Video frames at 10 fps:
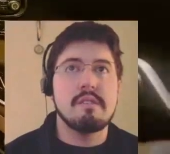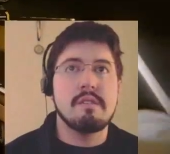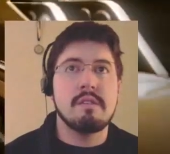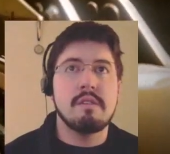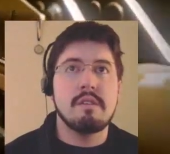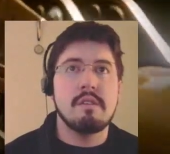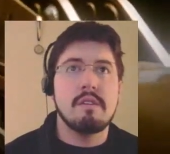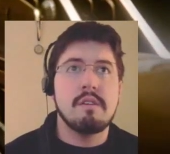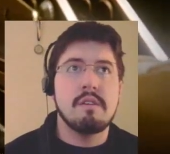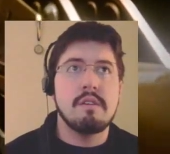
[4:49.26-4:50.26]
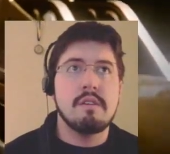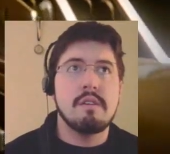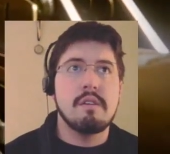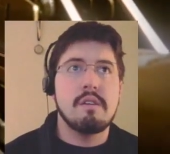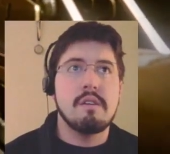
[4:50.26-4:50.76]

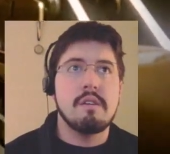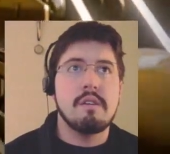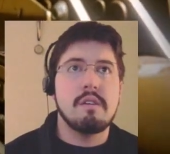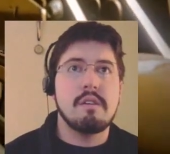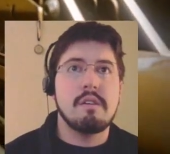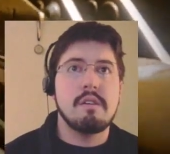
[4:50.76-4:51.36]
[no speech]